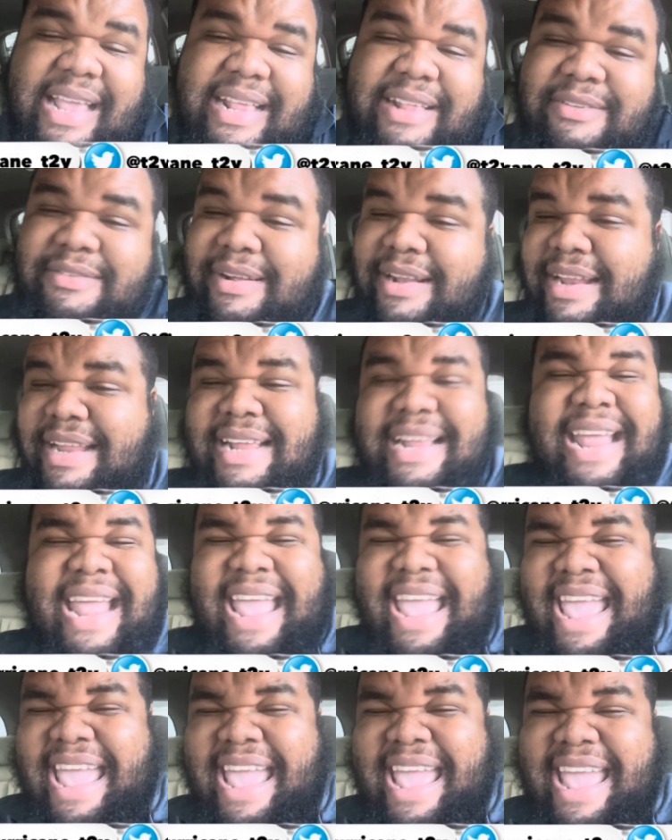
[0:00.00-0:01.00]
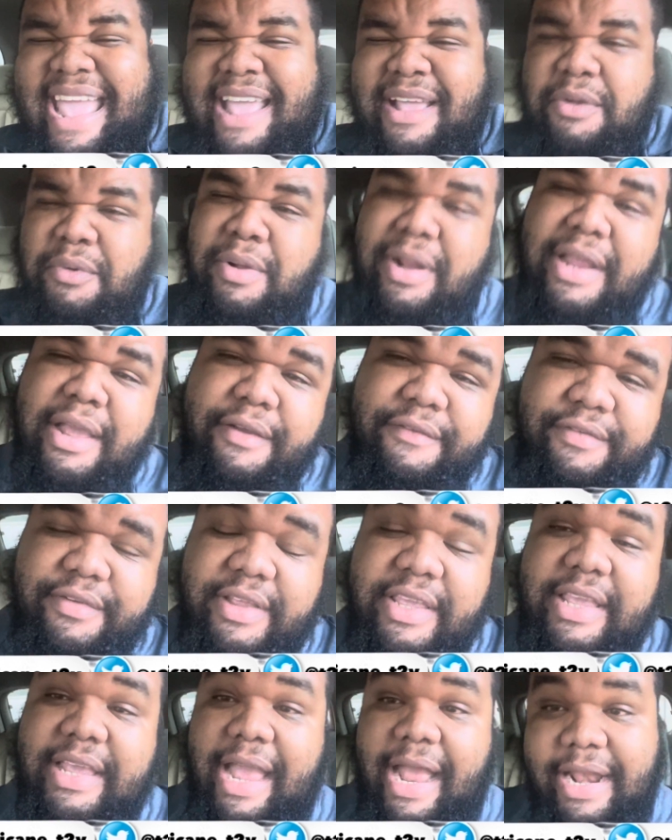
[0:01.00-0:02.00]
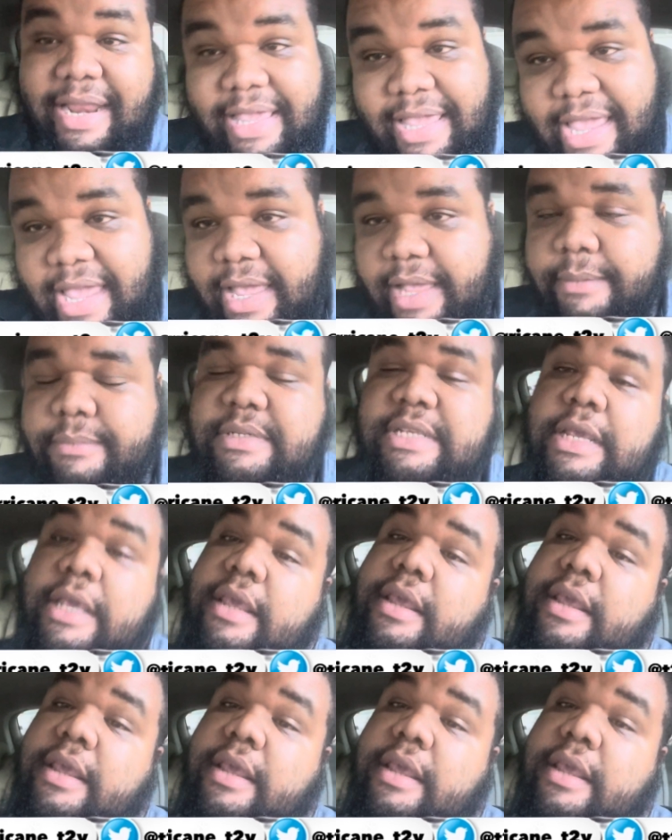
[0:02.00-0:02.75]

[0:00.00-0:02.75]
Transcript: eh whatever kind of games.